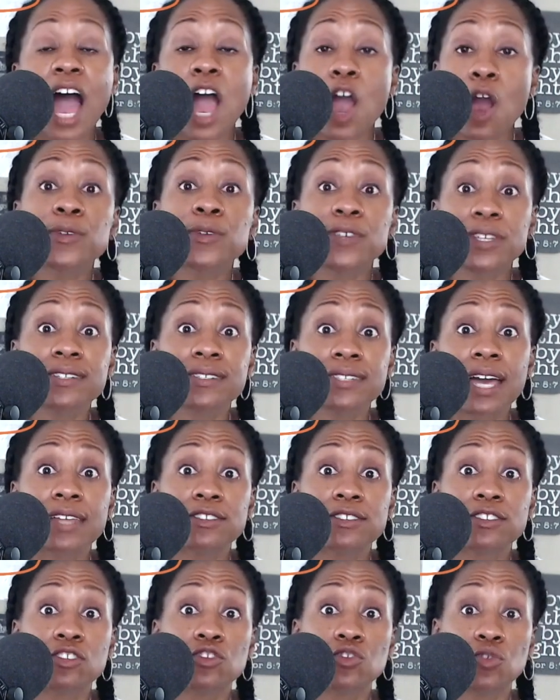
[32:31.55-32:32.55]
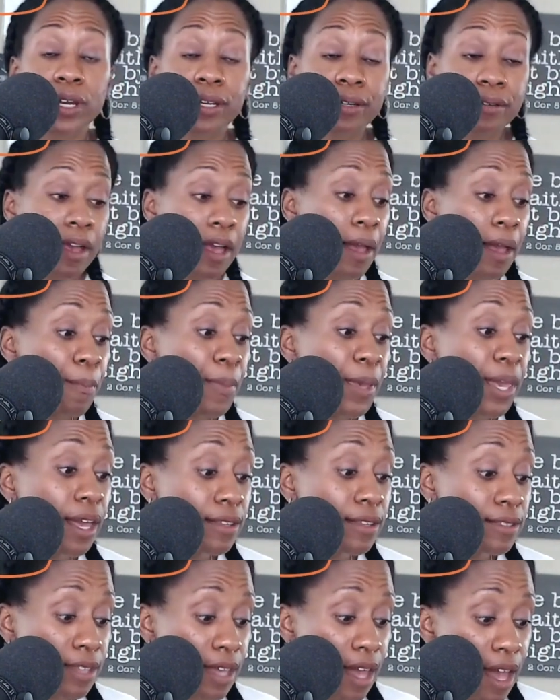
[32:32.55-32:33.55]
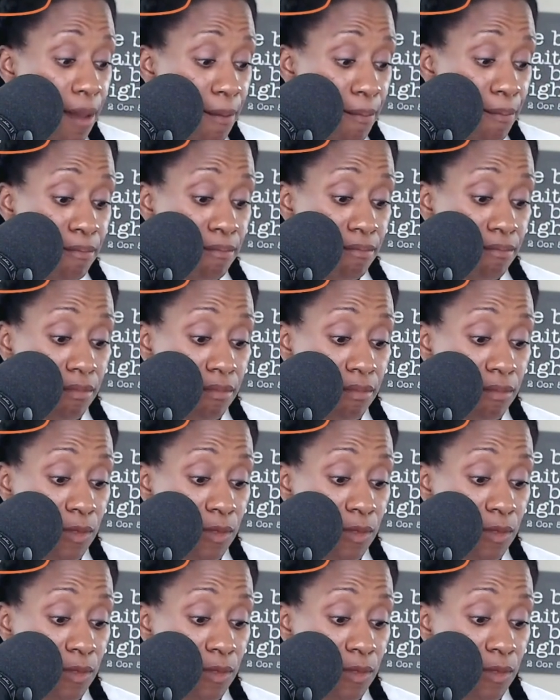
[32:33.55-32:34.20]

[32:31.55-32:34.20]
I hope she decides to join because um,